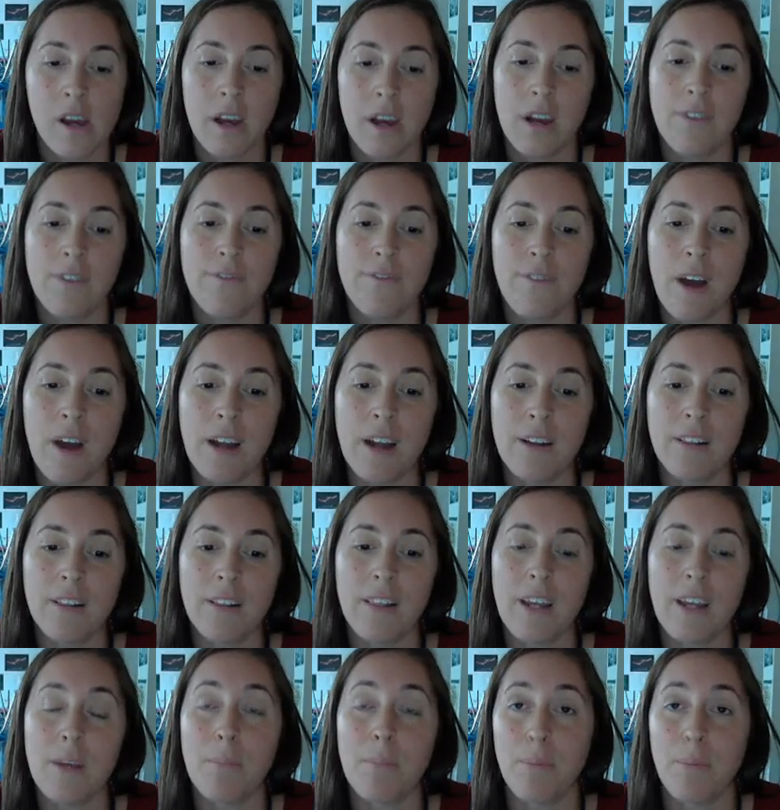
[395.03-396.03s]
And
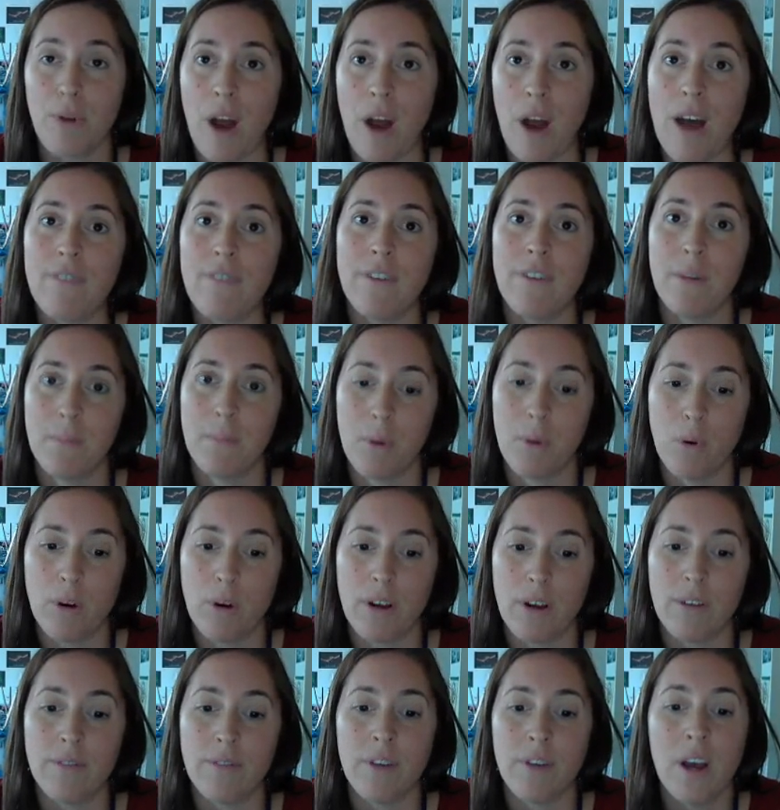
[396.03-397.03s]
finally, a profit
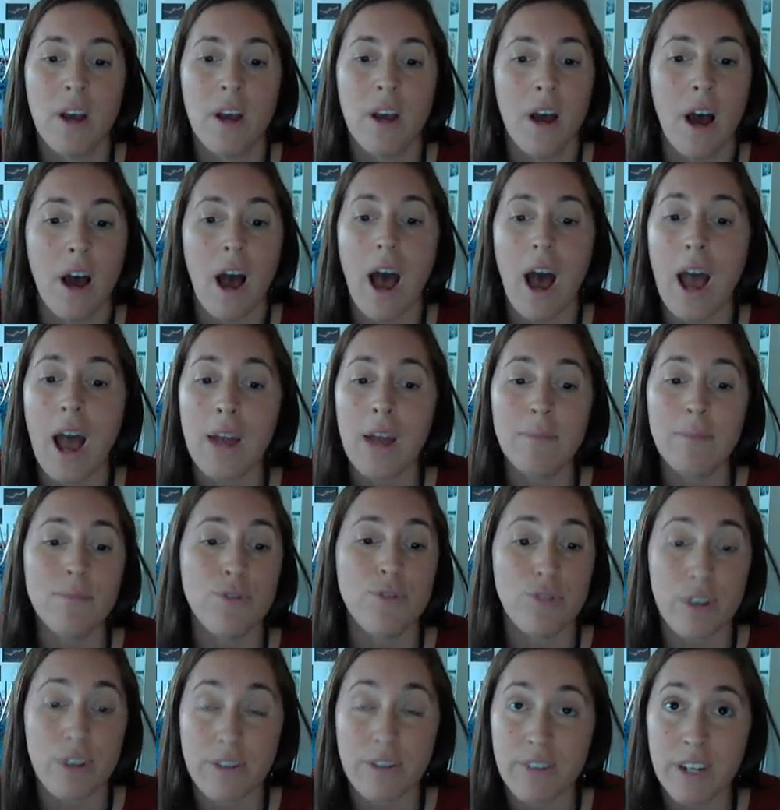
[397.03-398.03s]
motive. I'm
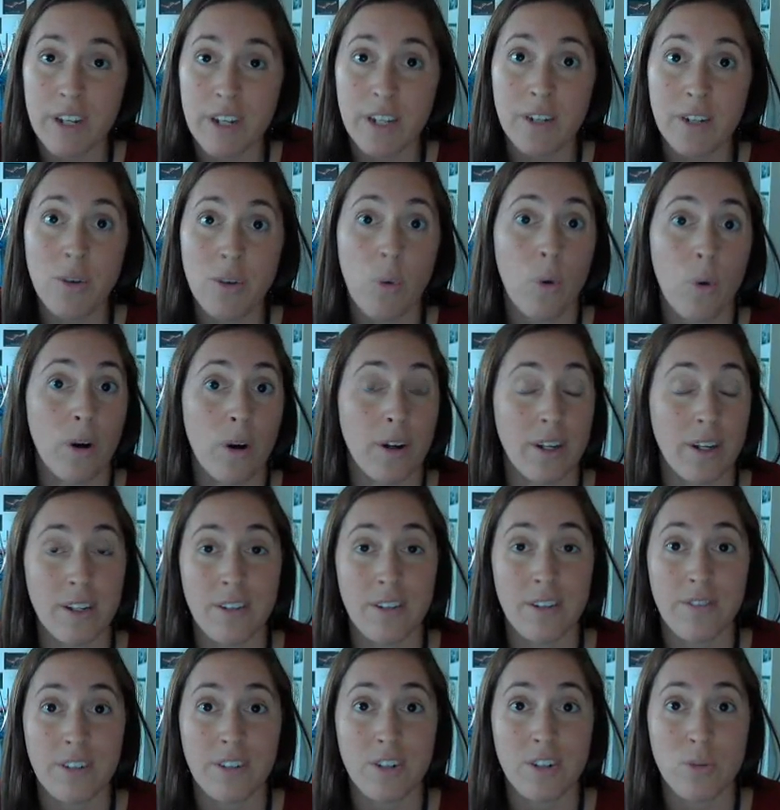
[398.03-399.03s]
driven, or
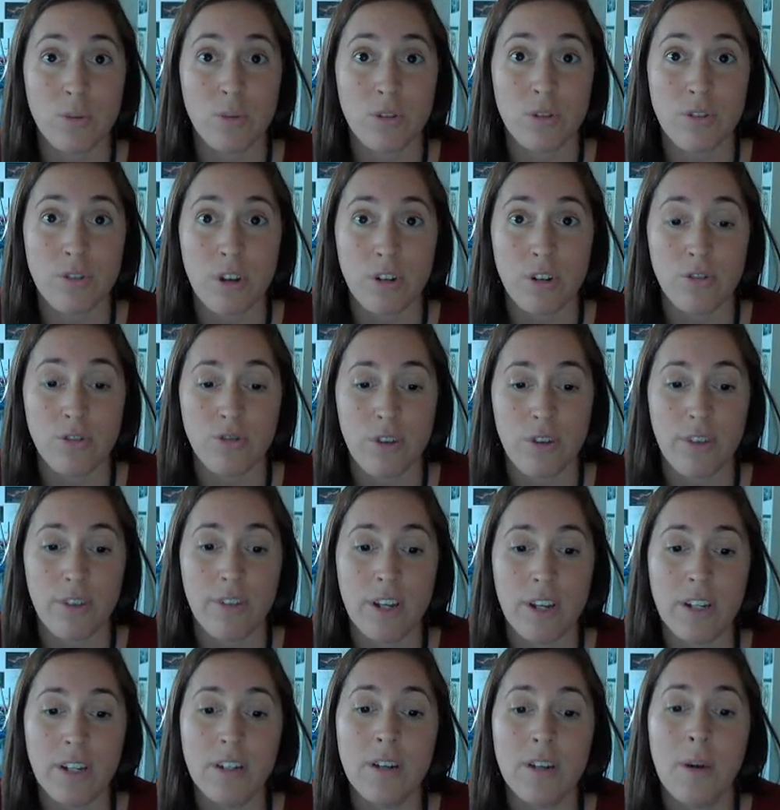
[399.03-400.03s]
individuals are
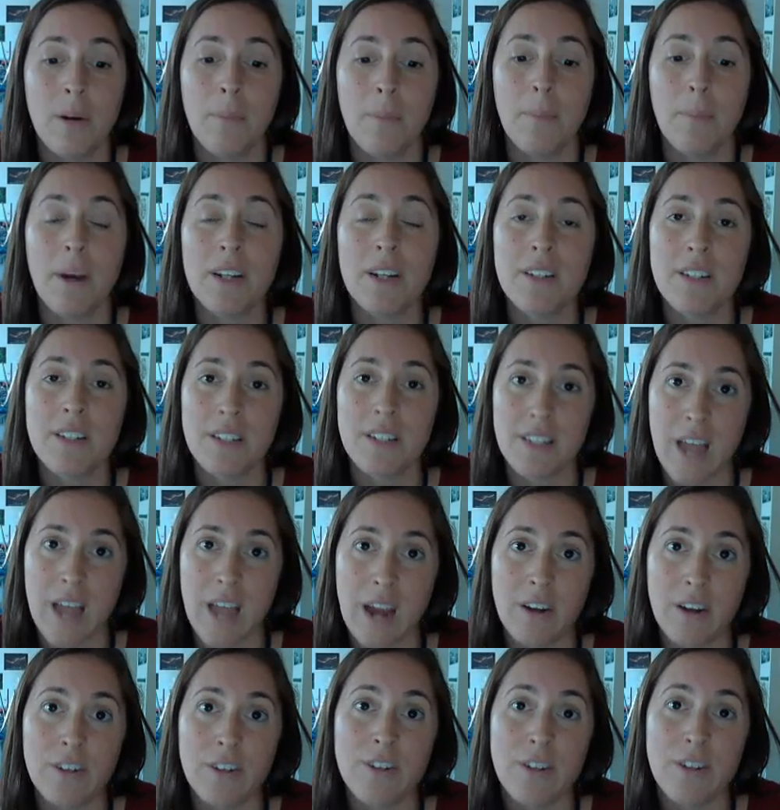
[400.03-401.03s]
driven, by a
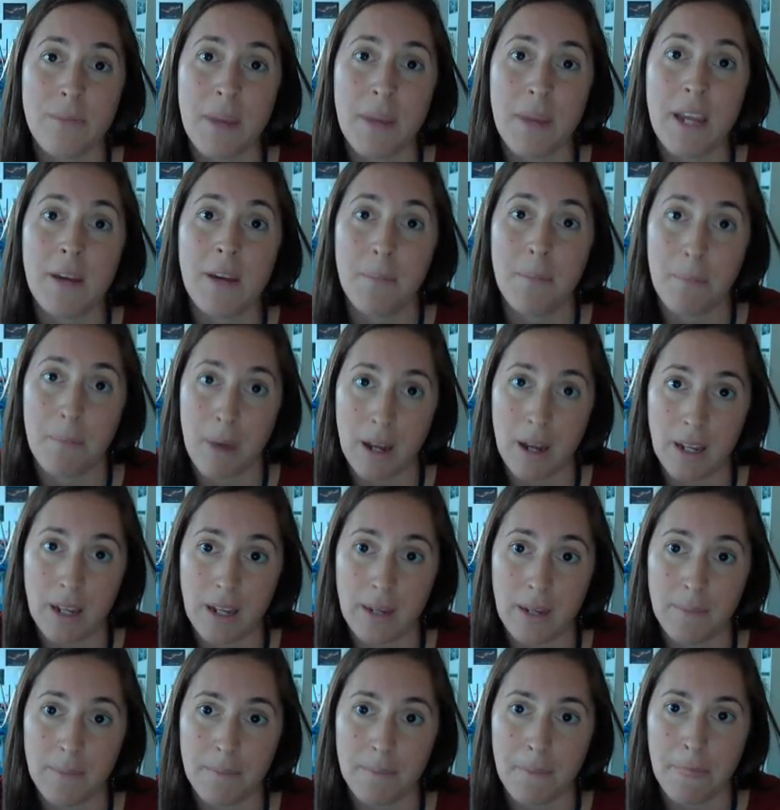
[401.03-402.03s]
desire to make
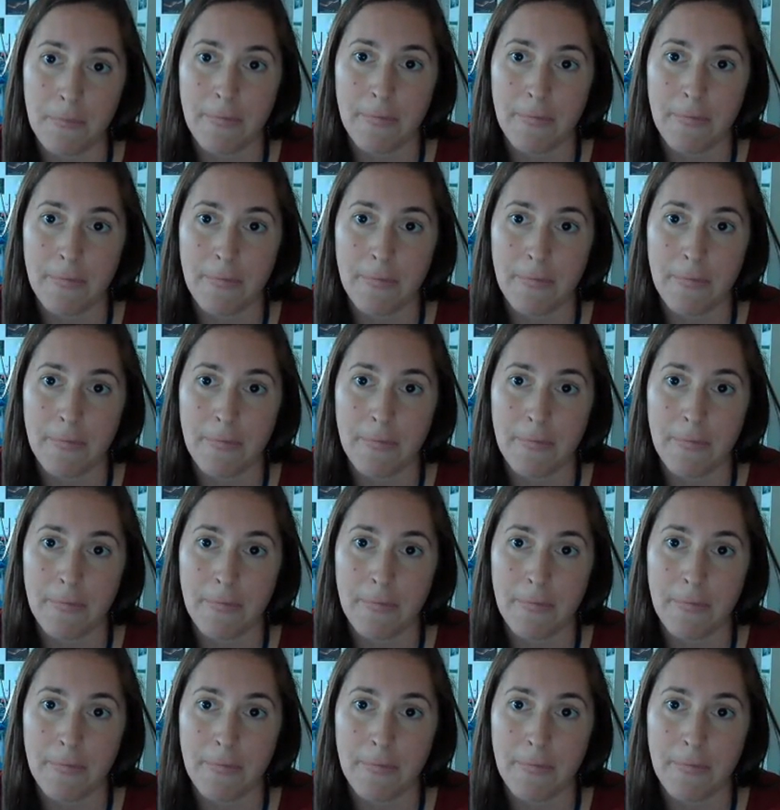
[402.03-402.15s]
money.